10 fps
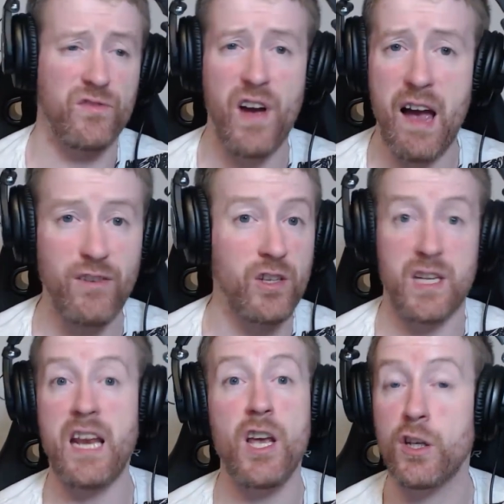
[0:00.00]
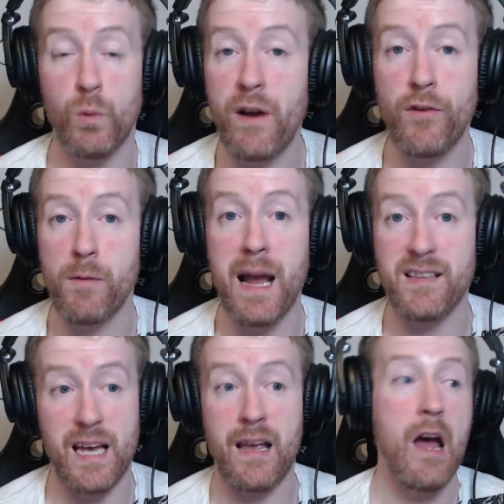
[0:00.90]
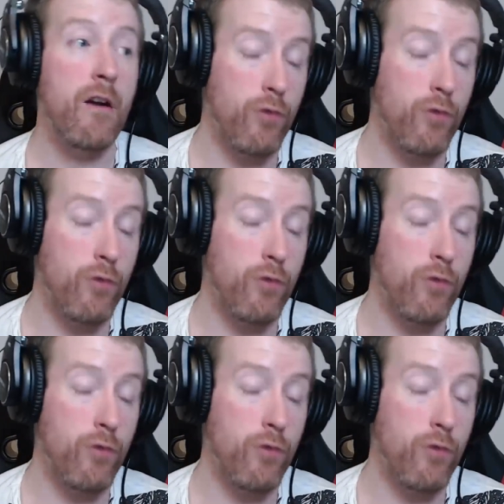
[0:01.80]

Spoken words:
5 years, 10 years, whatever it might take,